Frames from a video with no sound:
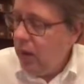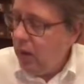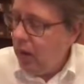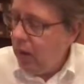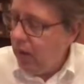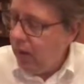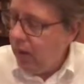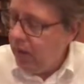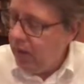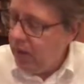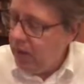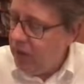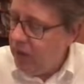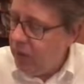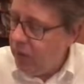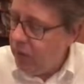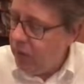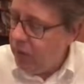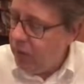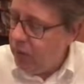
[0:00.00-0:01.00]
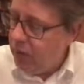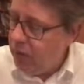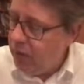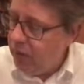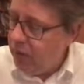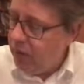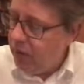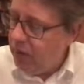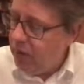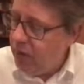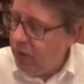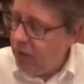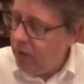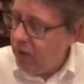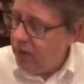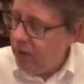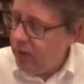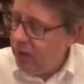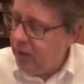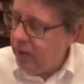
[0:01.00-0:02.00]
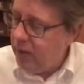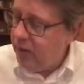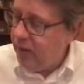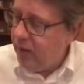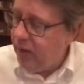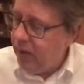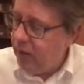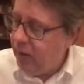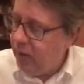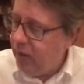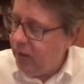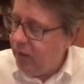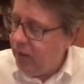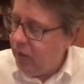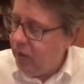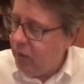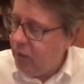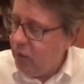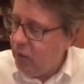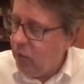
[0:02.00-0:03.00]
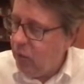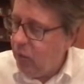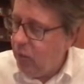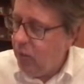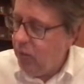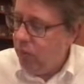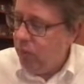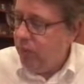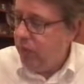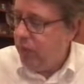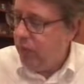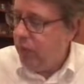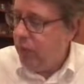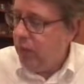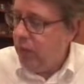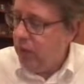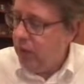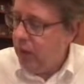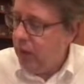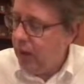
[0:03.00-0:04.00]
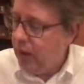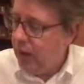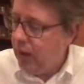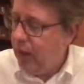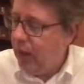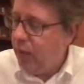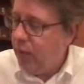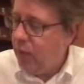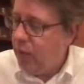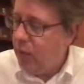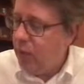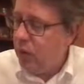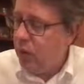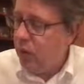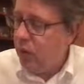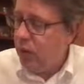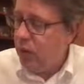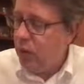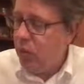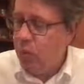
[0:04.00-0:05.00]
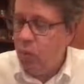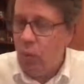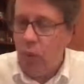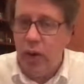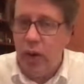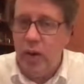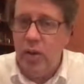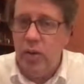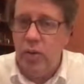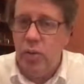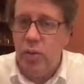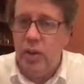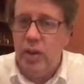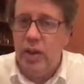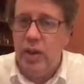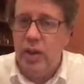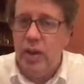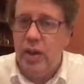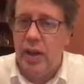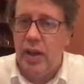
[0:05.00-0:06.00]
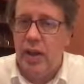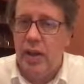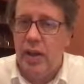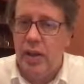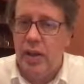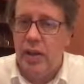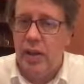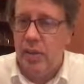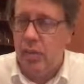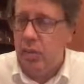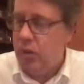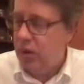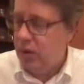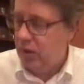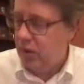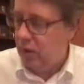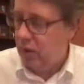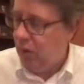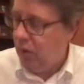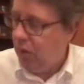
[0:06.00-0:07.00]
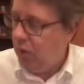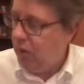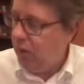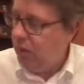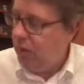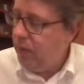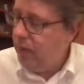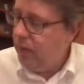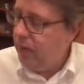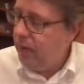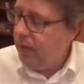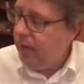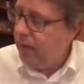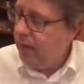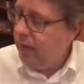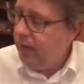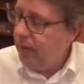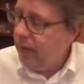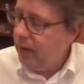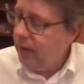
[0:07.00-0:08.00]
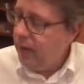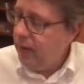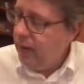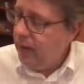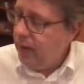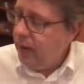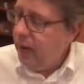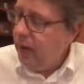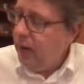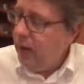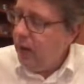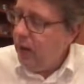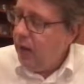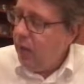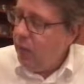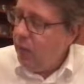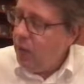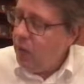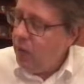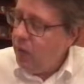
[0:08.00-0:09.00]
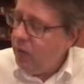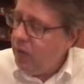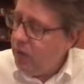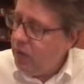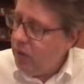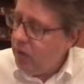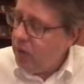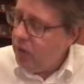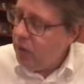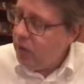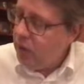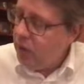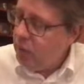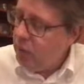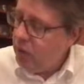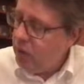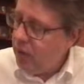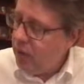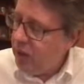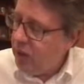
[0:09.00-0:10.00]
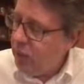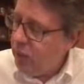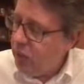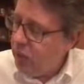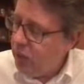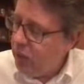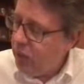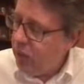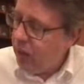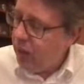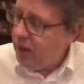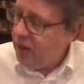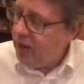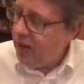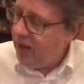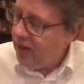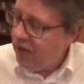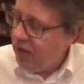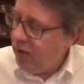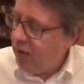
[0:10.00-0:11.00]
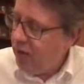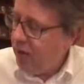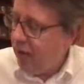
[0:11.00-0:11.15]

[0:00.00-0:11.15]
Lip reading: And so the convention is that when you have three collinear points, we say that they sum to 0. When you have a circumstance where a tangent